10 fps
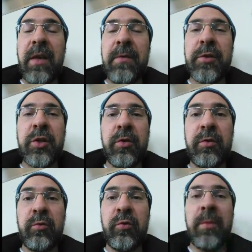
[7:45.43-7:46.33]
They've
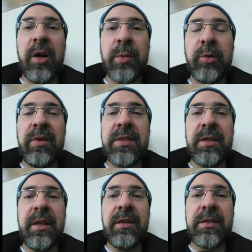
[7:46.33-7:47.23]
shown remarkable
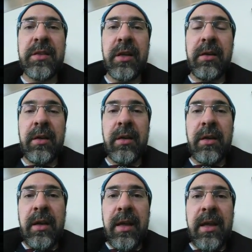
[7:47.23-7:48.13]
resilience
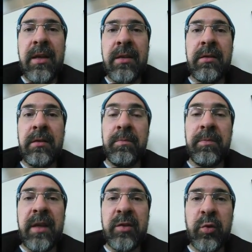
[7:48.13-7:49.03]
in
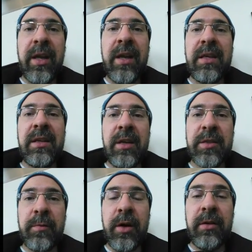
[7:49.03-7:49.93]
2018
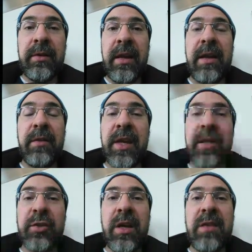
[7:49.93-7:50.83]
thus far, and if they
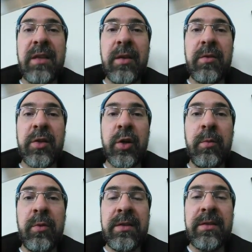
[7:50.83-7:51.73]
can translate those
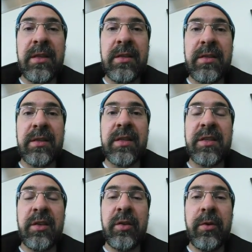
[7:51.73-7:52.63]
home wins into
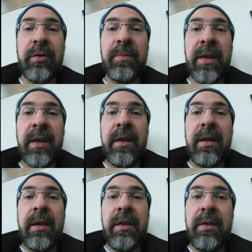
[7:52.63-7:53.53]
success on the road,
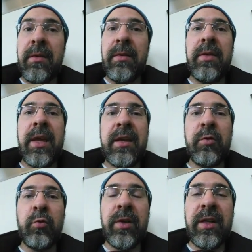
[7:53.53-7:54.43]
they
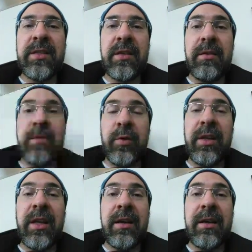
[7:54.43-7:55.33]
can really
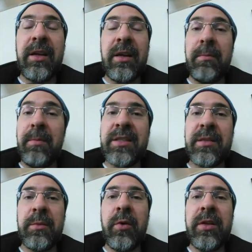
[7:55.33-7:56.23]
make
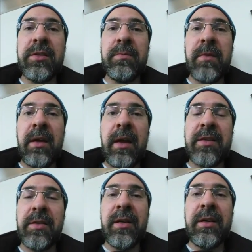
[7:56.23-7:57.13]
some noise
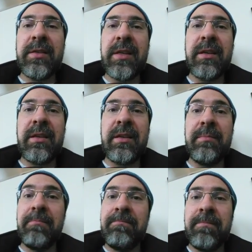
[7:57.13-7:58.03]
as long as
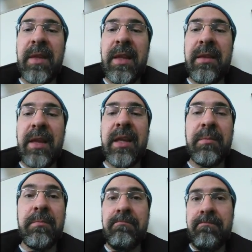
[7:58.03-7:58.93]
they can